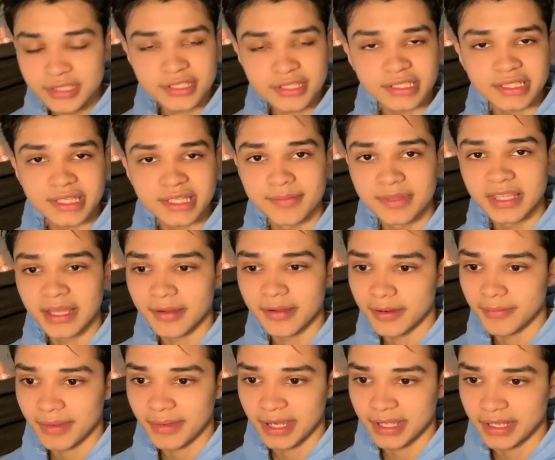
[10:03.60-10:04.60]
Just keep that in
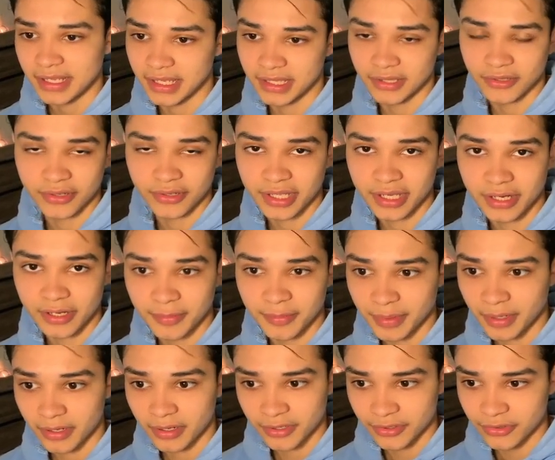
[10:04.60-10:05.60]
mind and look it up
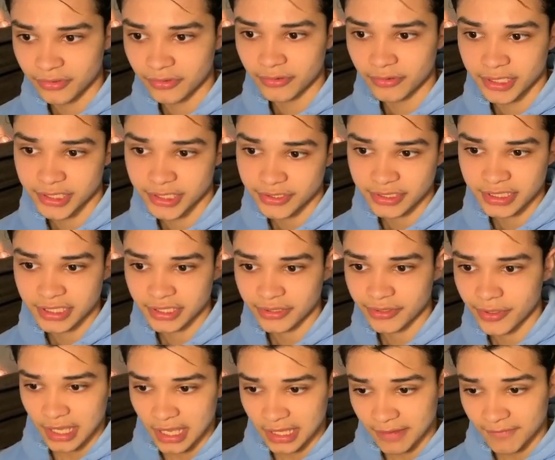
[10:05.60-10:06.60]
on Google. It should tell
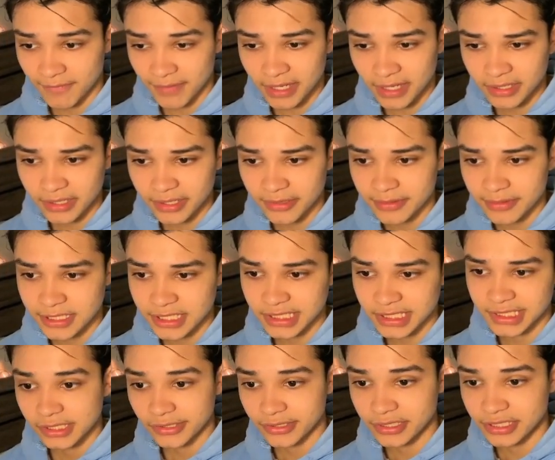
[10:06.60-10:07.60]
you. And then finally we
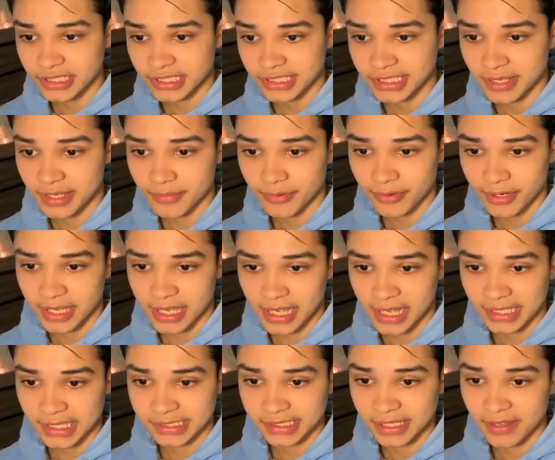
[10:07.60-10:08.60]
just import it
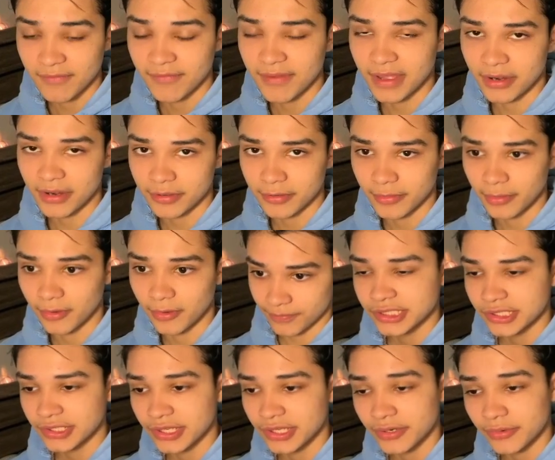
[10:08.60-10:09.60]
as variable.
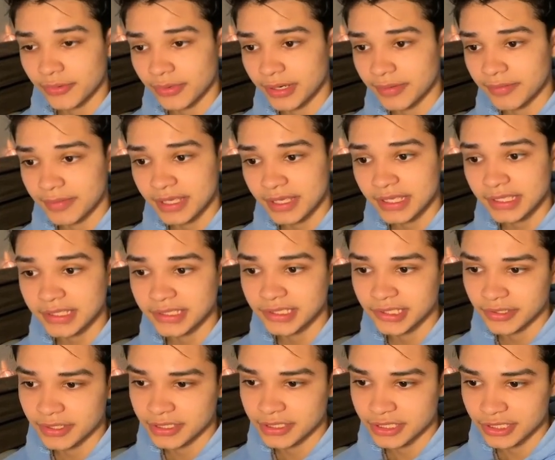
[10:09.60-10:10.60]
So here what it means, you
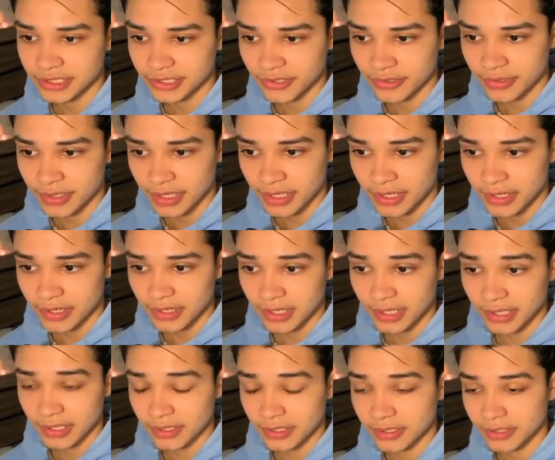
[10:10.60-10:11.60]
can just go
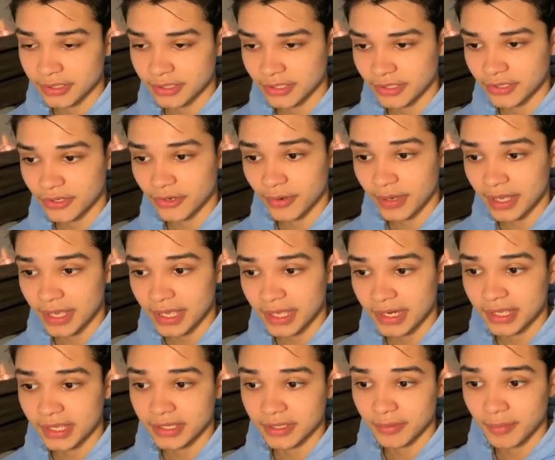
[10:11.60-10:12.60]
ahead
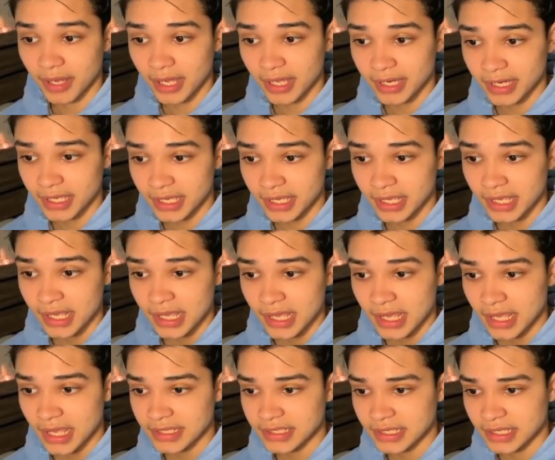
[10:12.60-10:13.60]
in the body
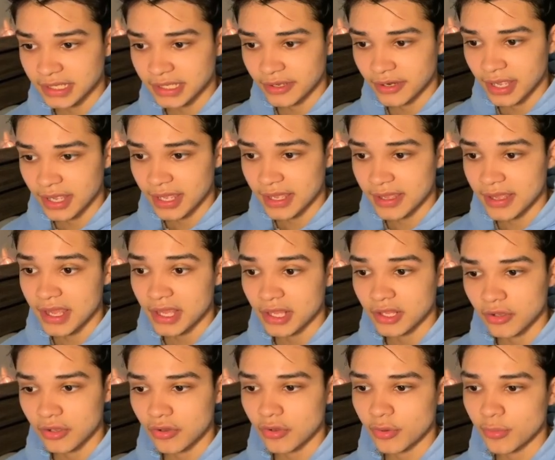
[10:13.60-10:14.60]
and declare a
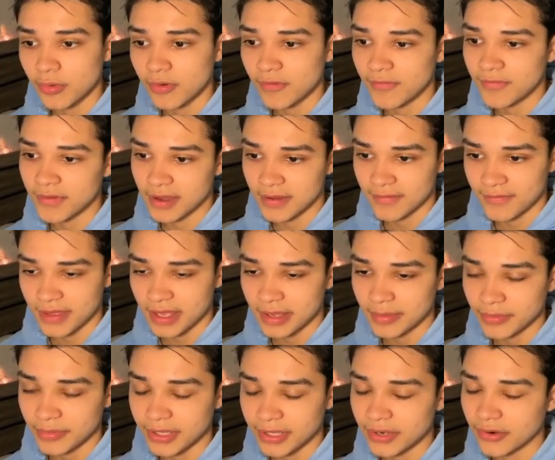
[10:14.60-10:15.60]
global font
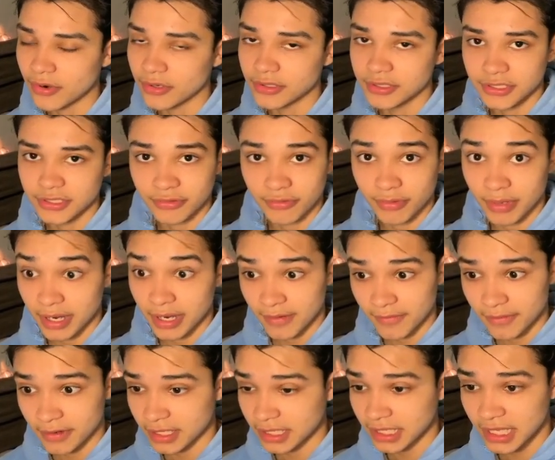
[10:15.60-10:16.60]
family, or to
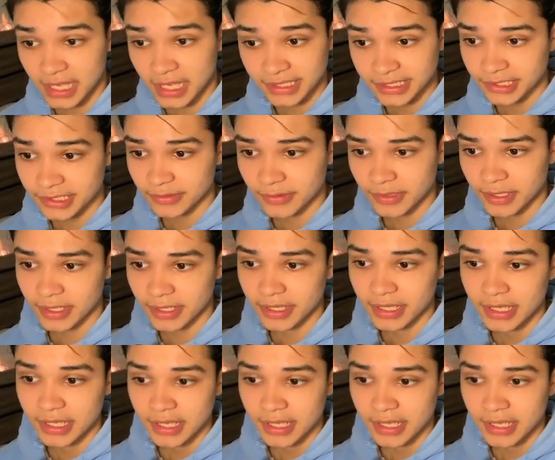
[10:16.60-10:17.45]
whatever class you want